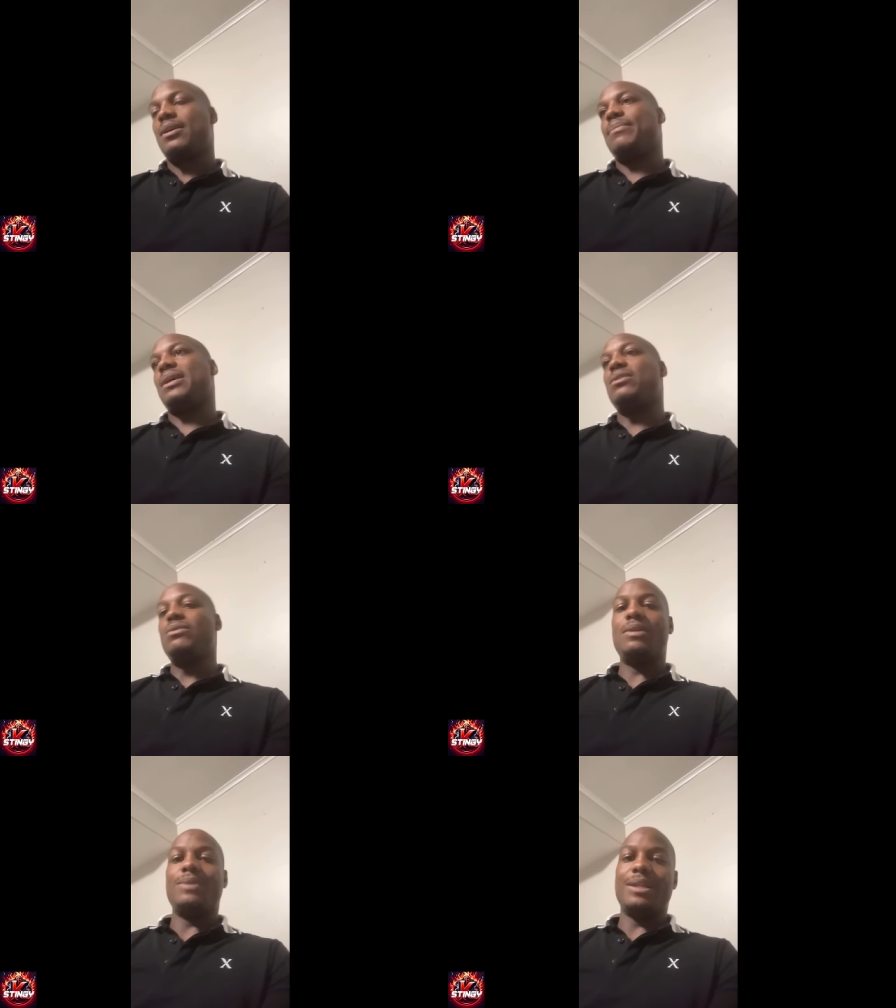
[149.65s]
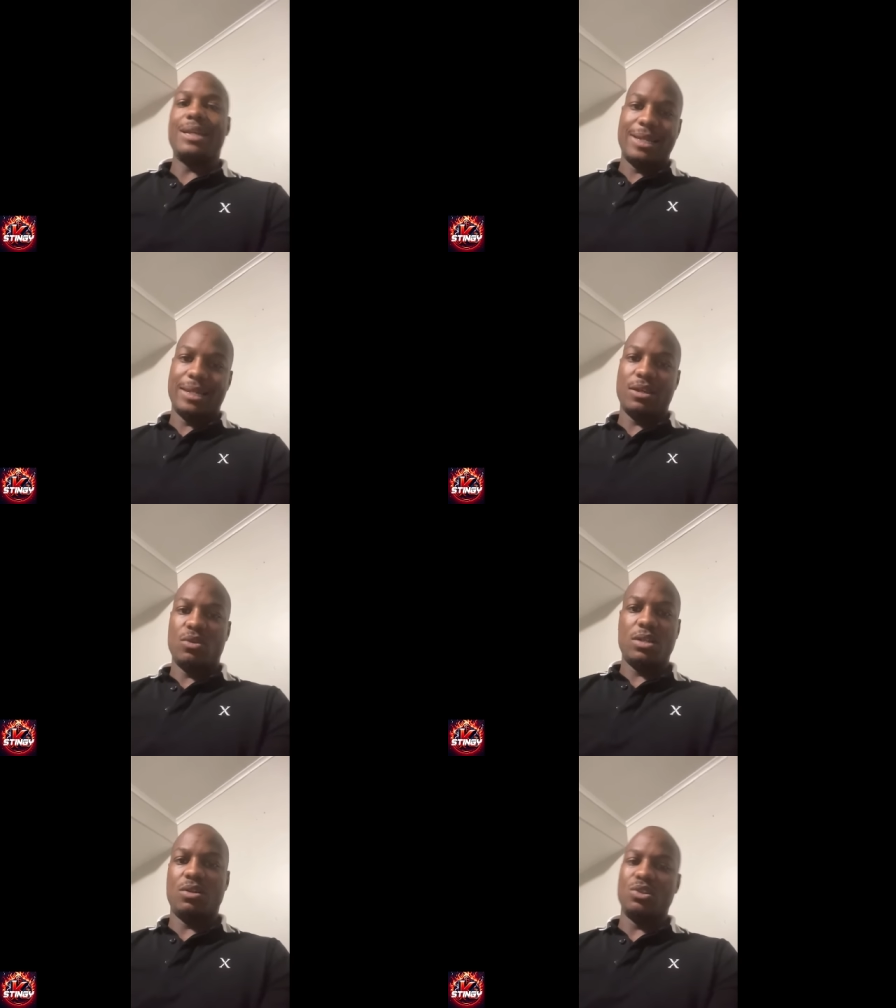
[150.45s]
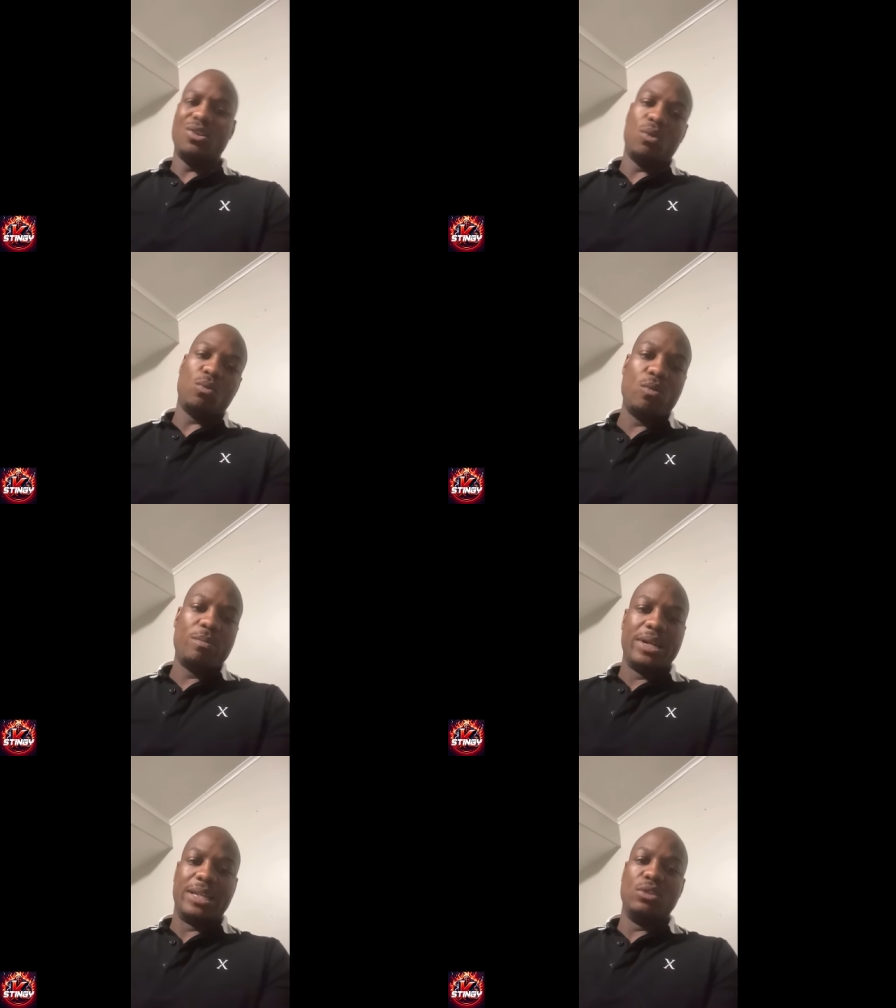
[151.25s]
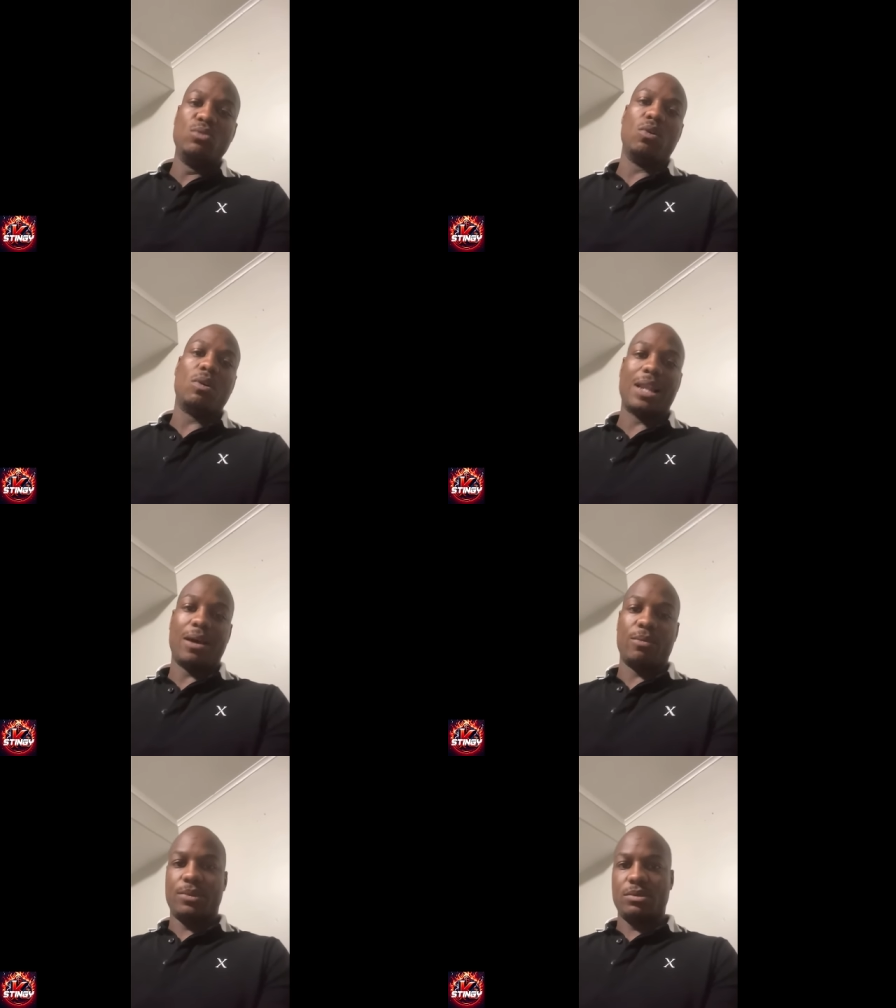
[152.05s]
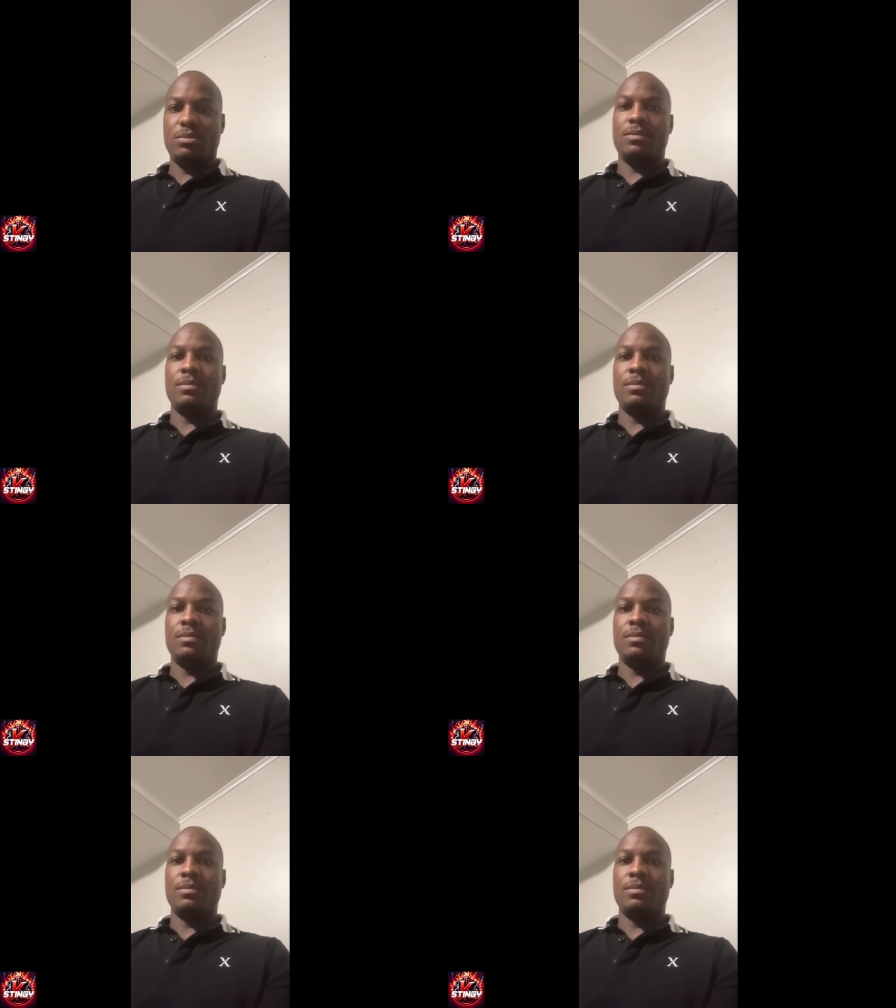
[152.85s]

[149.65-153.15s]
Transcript: Man, you ain't really got nothing going on. You don't want money. You want clout, bro.